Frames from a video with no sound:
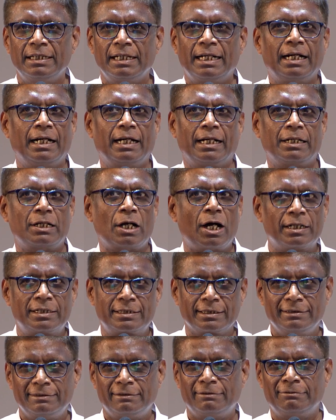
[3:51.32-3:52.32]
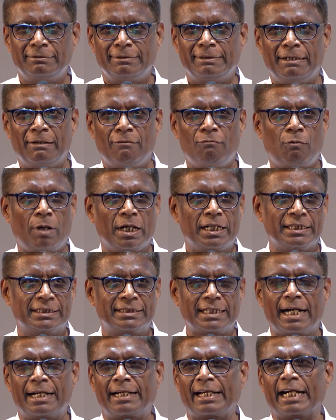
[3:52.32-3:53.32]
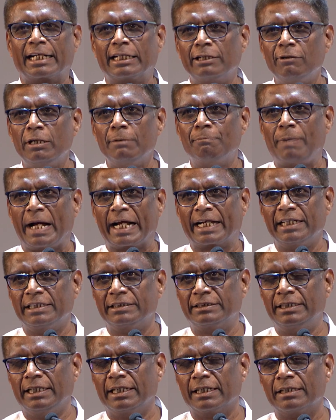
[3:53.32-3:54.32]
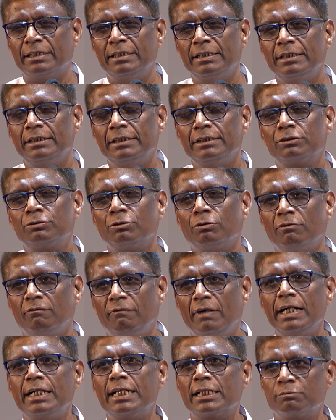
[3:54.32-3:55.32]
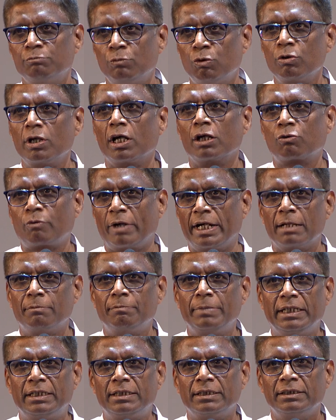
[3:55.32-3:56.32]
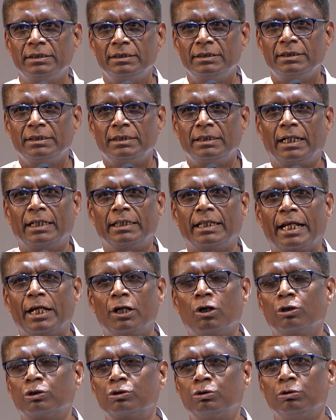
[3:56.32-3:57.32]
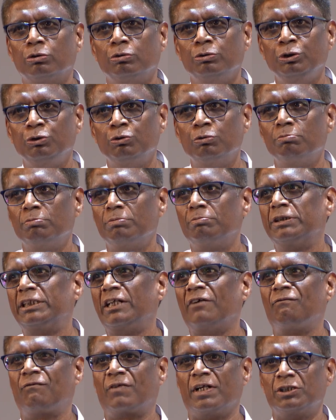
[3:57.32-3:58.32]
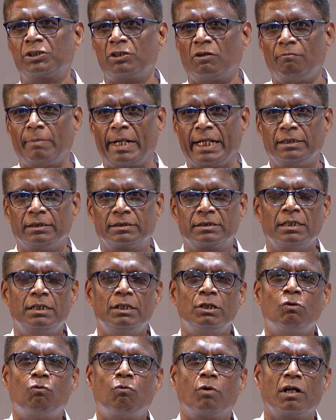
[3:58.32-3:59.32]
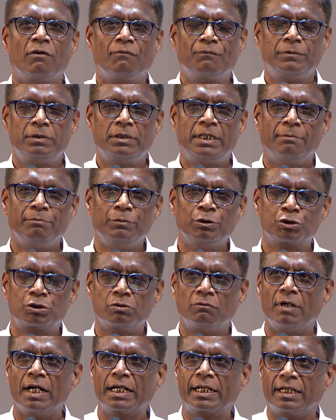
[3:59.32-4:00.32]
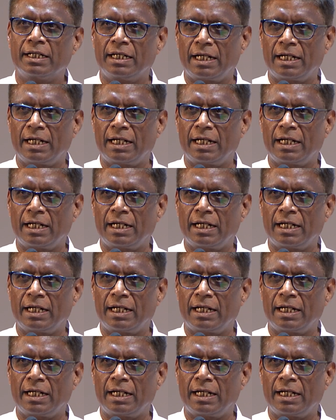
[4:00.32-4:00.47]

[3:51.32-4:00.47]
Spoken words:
not what is attractively packaged there. So world has moved on quite a bit. And then I also knew chef friends of mine. One of them used to work in